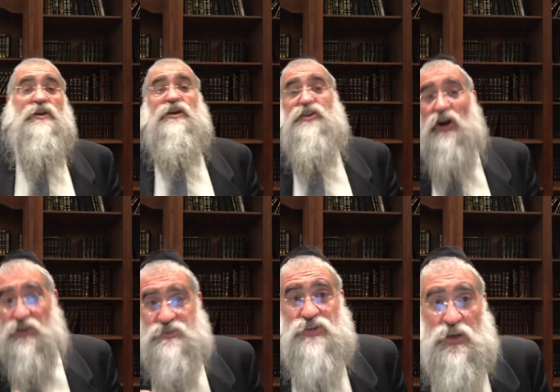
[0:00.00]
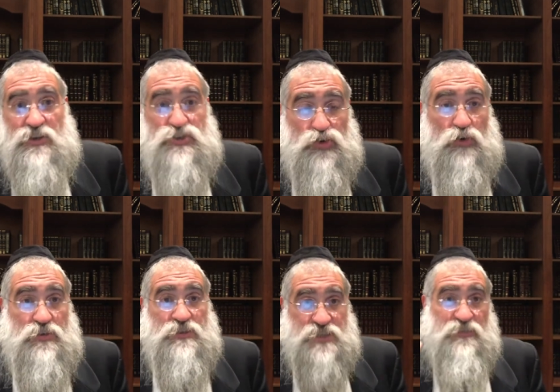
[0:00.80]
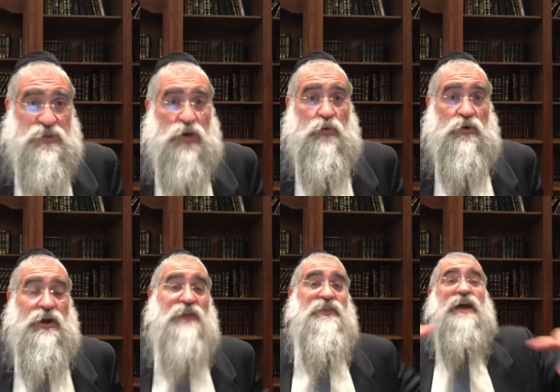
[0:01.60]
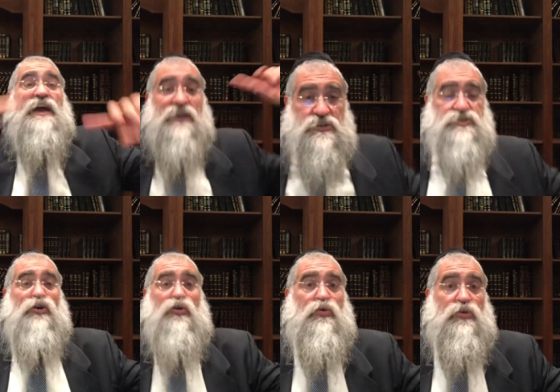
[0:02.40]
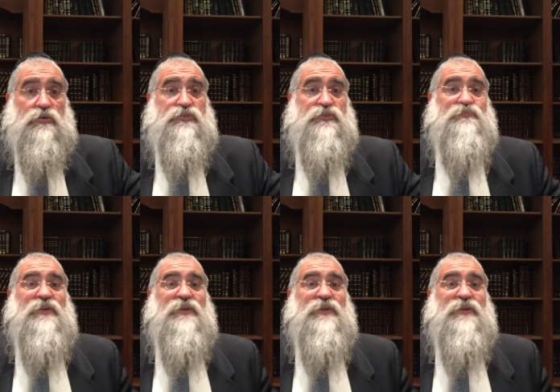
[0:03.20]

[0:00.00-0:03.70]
The other side of the Jordan is even lower. And then there's the whole world.